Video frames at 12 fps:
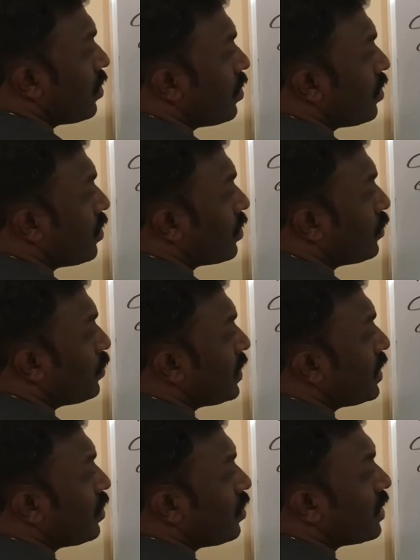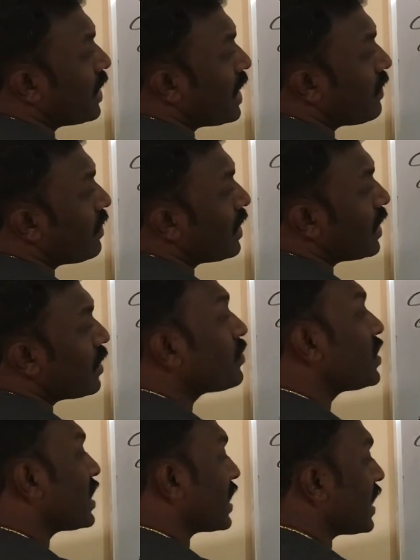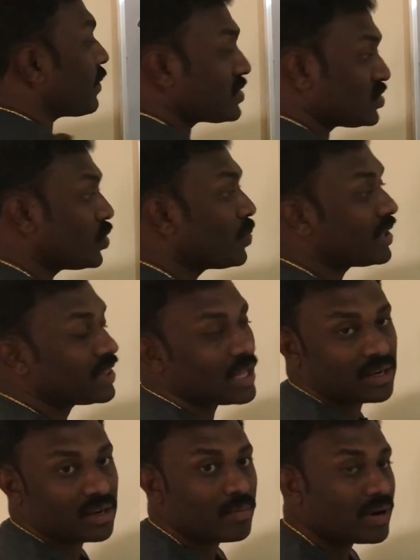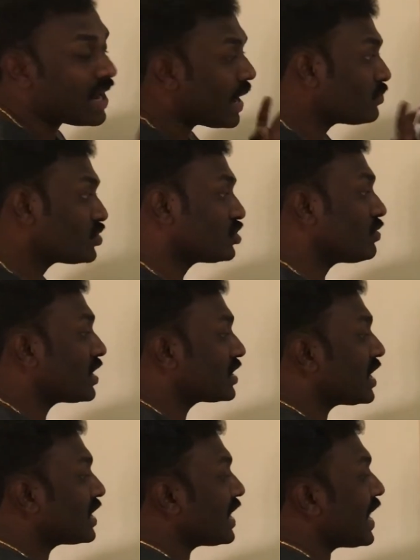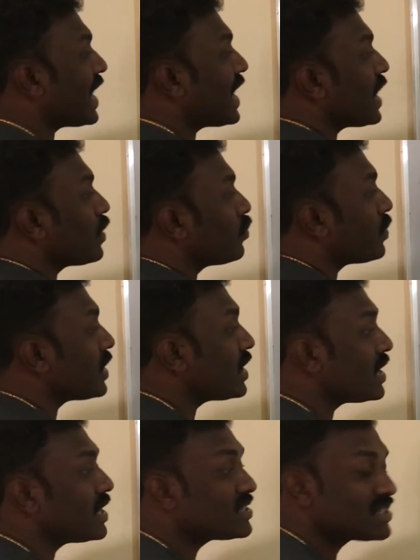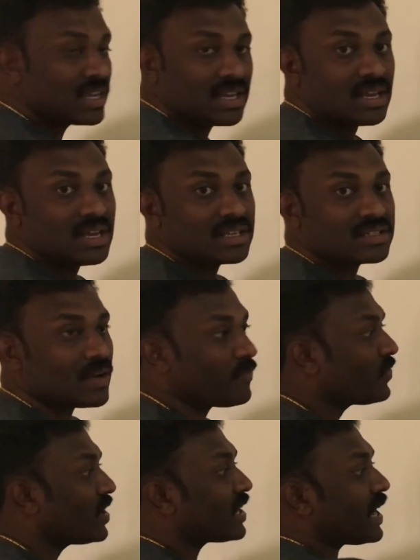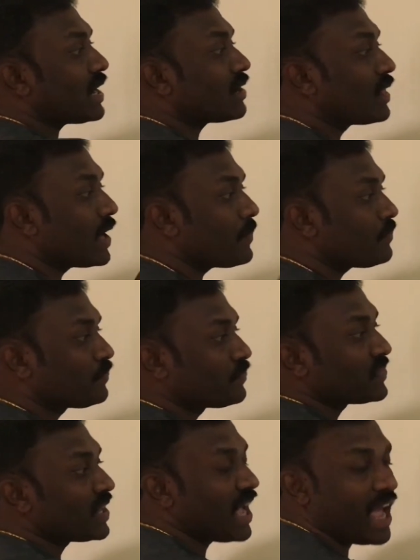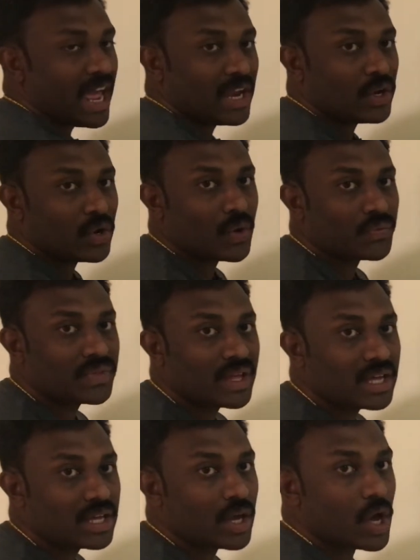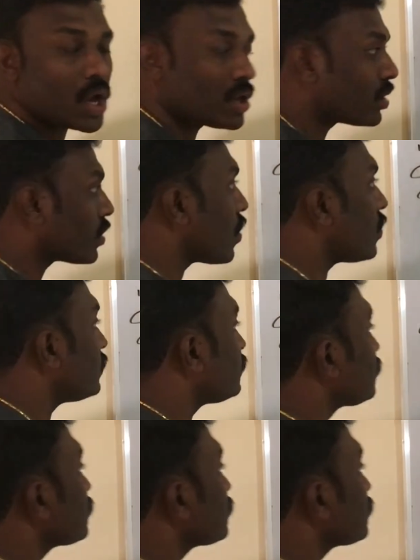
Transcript: or P or A will come here. I am assuming that. But I am sure that A and P is somewhere at the end of the row.